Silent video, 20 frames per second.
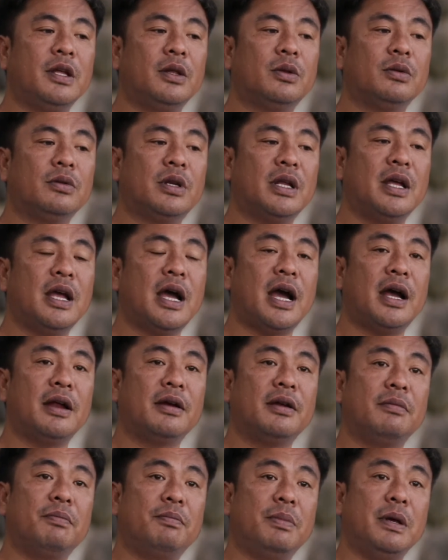to
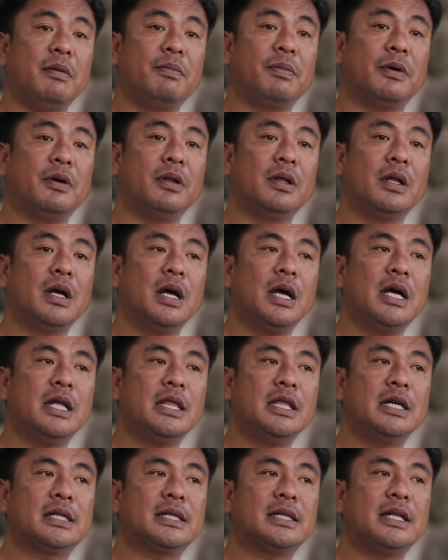300 people,
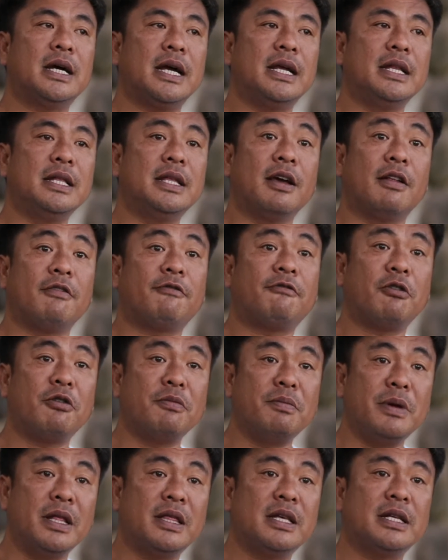that's the ideal for me.